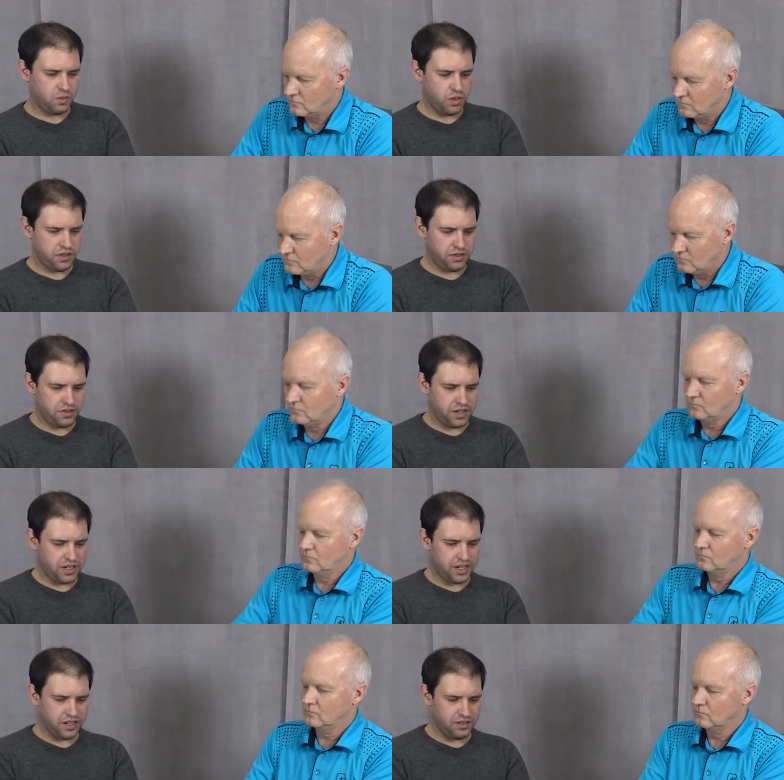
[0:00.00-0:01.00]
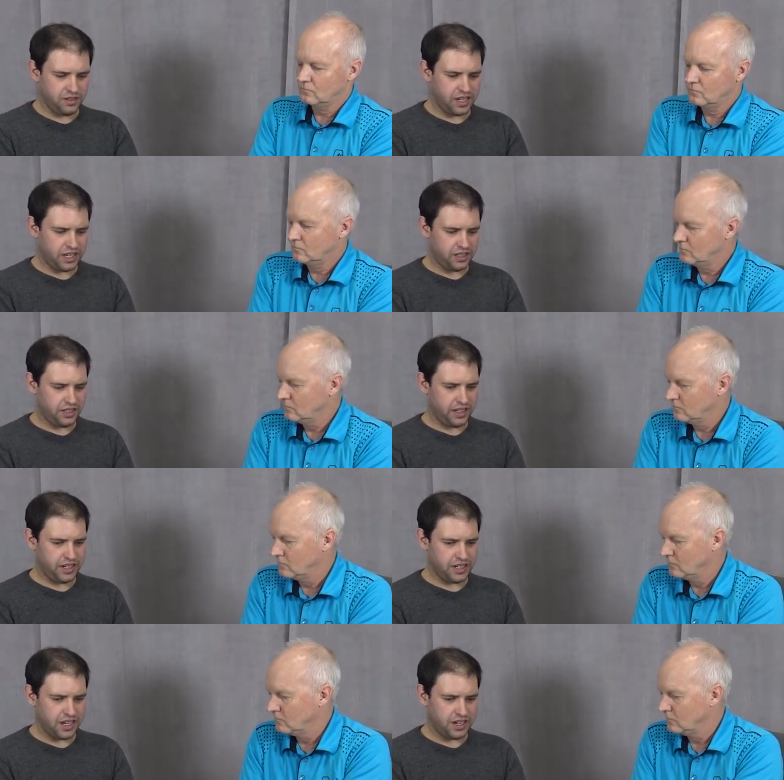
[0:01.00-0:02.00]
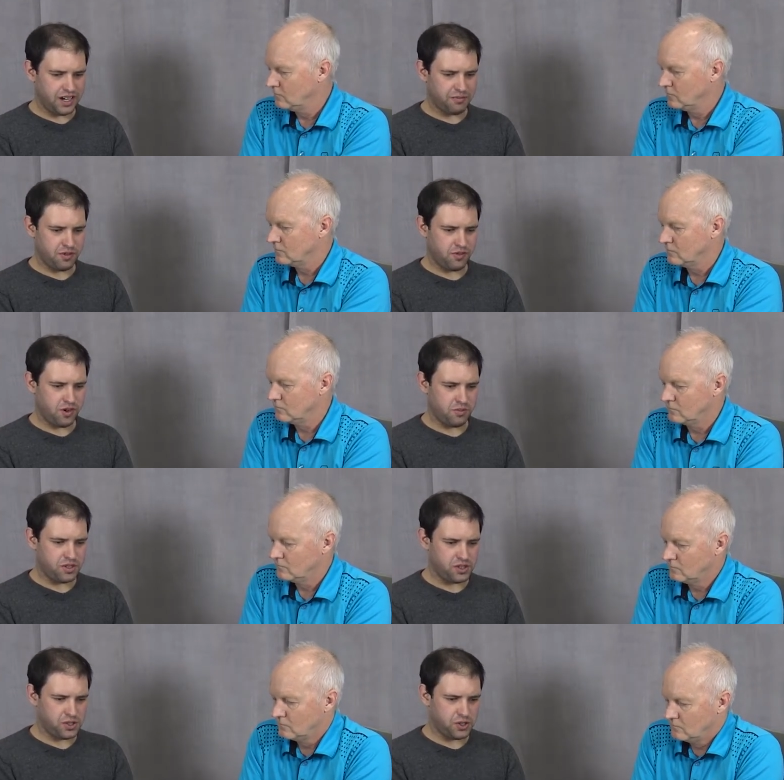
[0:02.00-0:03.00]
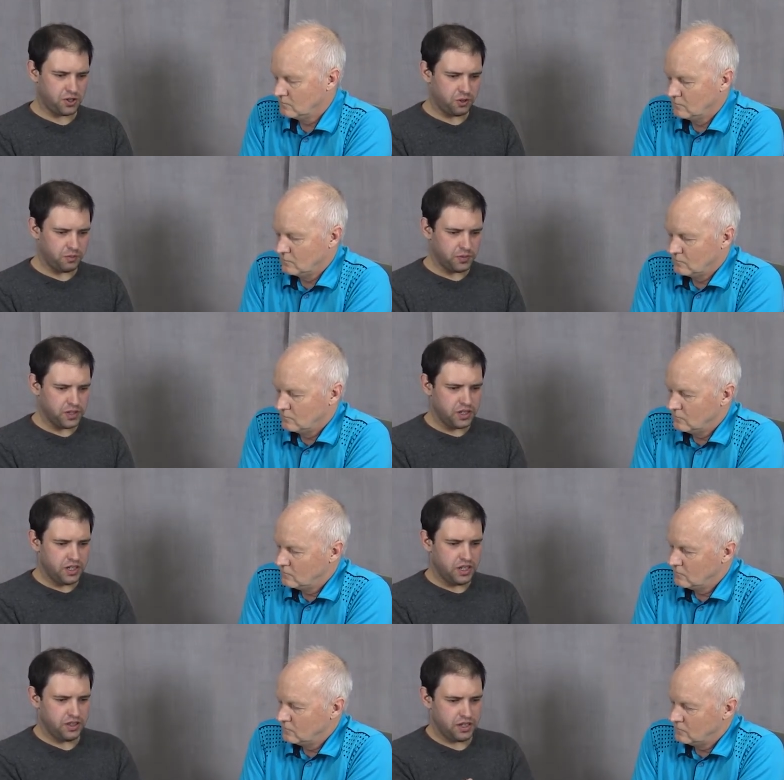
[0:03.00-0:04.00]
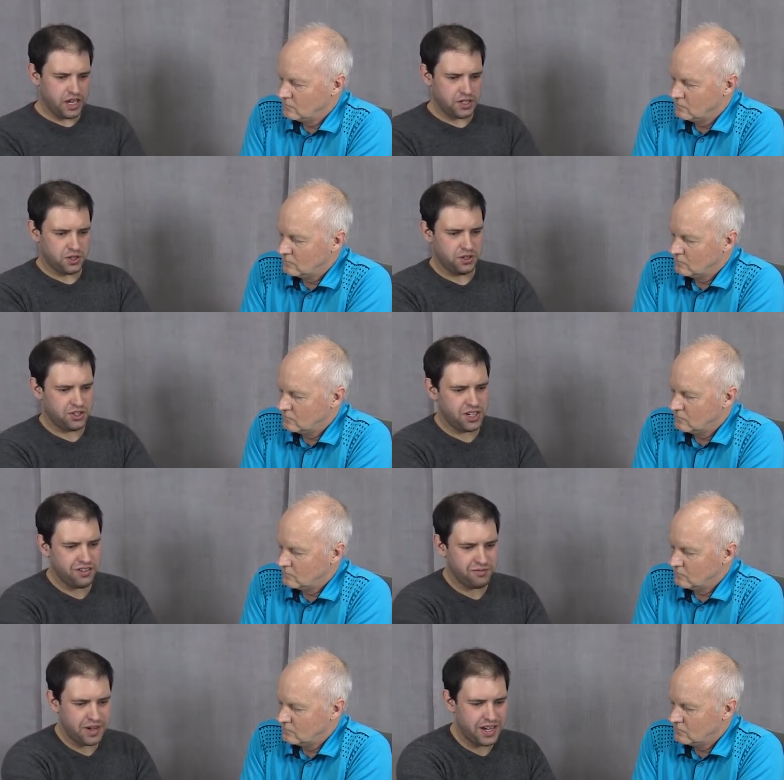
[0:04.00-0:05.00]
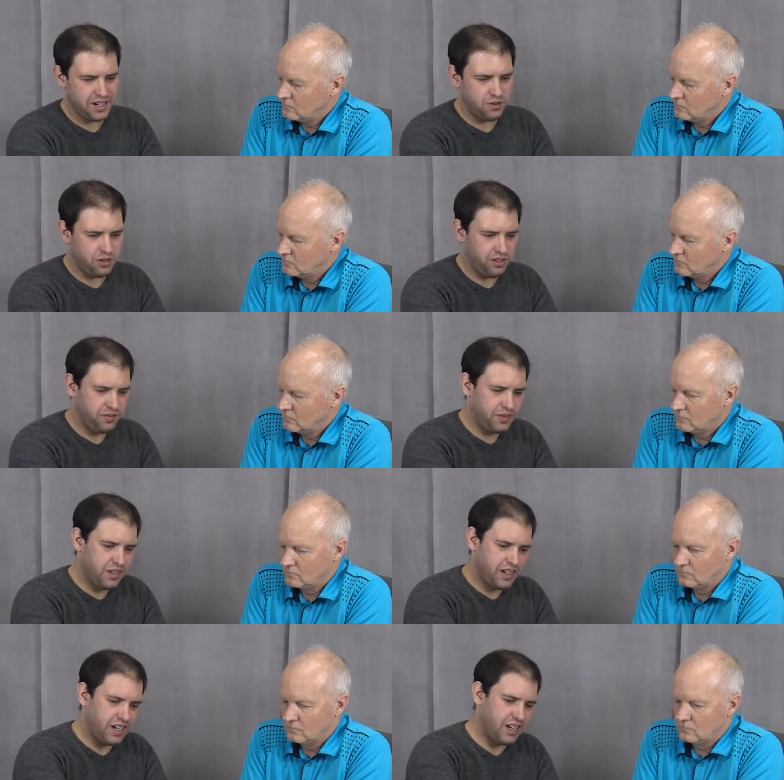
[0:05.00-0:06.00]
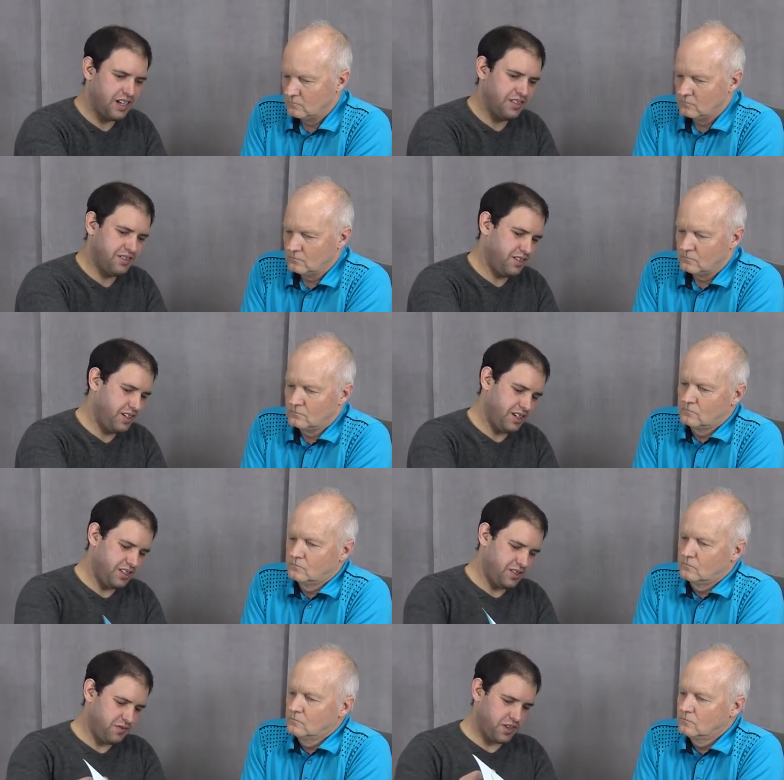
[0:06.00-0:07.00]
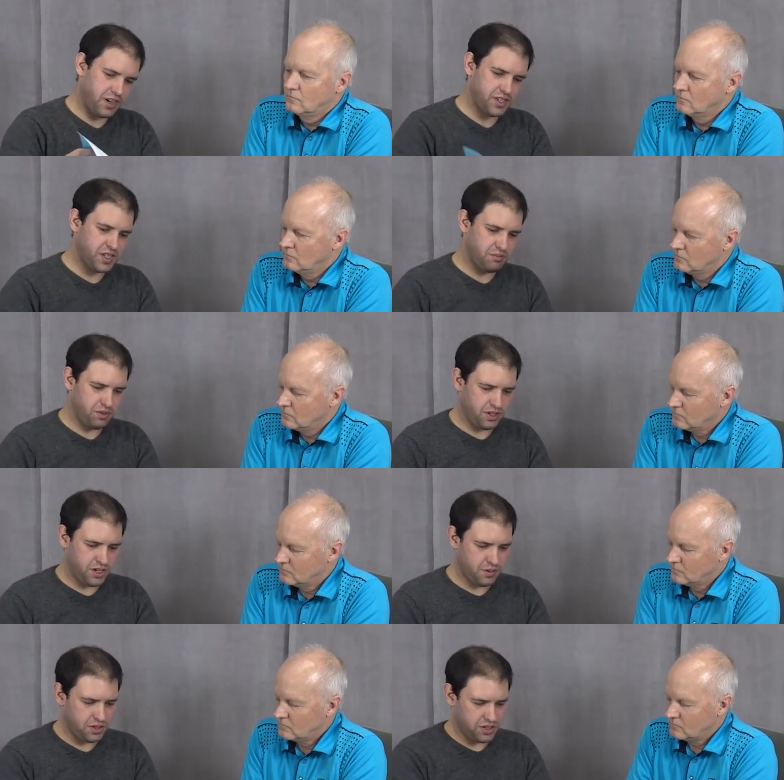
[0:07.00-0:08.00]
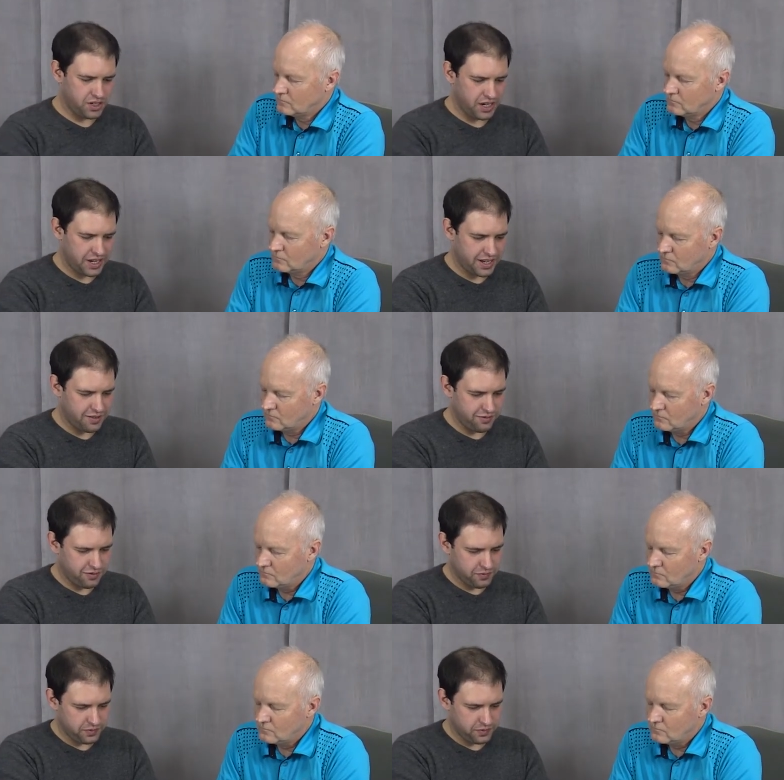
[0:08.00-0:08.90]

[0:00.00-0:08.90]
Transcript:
Speaker 1: with calculating takeoff performance. So in the case of the Chief manual, it's very simple here. We just have